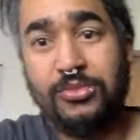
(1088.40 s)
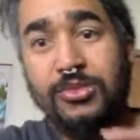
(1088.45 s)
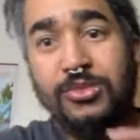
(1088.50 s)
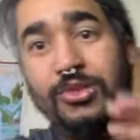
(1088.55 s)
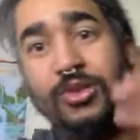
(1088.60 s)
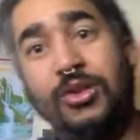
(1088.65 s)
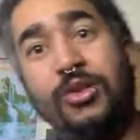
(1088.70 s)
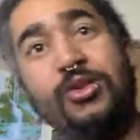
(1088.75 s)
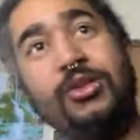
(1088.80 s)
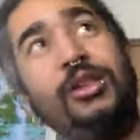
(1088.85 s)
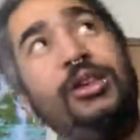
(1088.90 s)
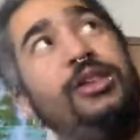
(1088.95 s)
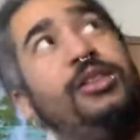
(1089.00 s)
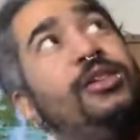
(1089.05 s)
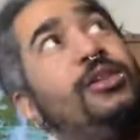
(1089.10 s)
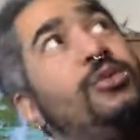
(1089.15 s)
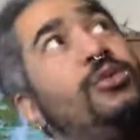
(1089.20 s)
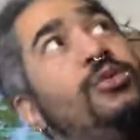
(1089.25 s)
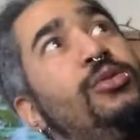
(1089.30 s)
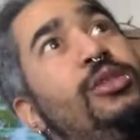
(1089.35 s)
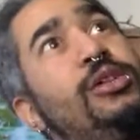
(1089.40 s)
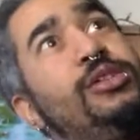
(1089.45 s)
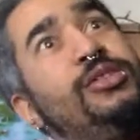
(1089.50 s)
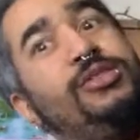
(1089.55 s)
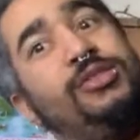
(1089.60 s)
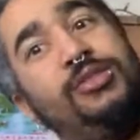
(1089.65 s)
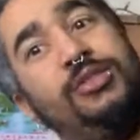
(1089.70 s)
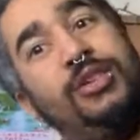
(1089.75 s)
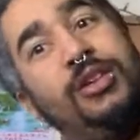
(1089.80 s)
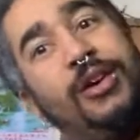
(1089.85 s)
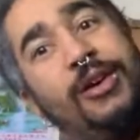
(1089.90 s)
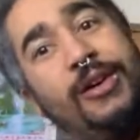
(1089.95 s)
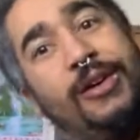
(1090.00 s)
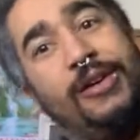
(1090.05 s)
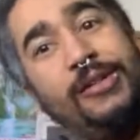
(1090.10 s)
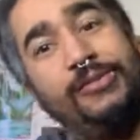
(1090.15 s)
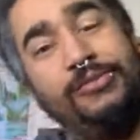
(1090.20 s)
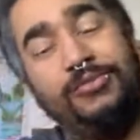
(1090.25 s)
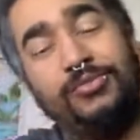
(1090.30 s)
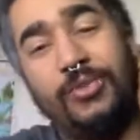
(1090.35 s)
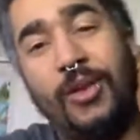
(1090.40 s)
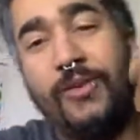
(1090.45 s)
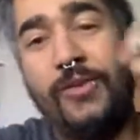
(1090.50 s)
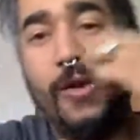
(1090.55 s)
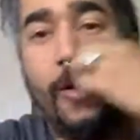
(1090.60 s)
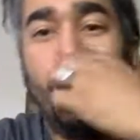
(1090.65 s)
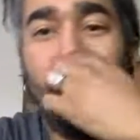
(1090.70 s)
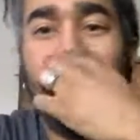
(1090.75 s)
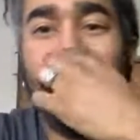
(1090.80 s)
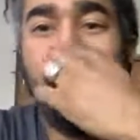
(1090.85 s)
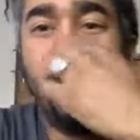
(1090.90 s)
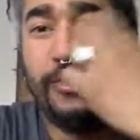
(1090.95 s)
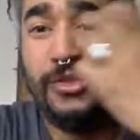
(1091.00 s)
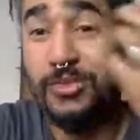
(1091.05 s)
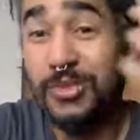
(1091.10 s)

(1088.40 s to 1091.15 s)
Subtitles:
totally the coolest of all things.